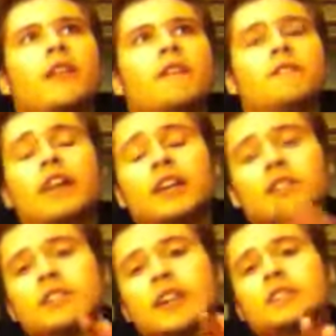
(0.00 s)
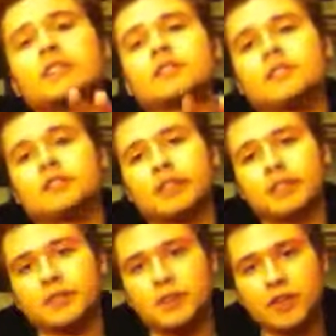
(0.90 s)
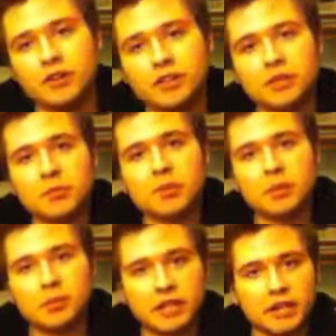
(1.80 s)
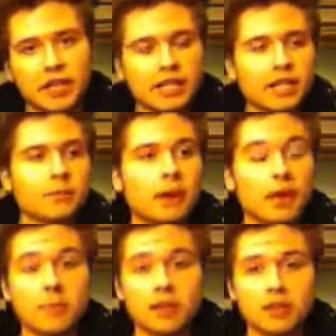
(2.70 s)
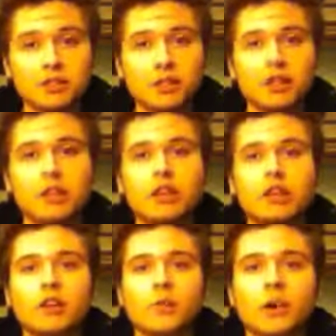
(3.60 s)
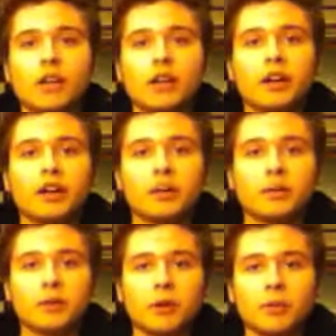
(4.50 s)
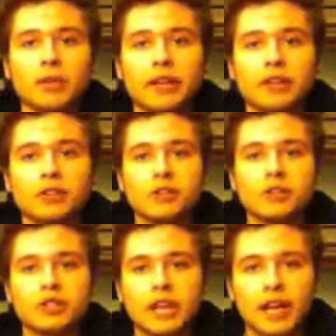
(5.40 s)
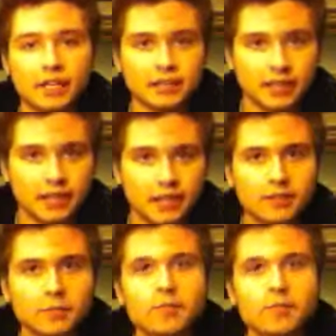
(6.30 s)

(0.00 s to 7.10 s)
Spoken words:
next video is going to be about player etiquette, my opinions on what a player should act like,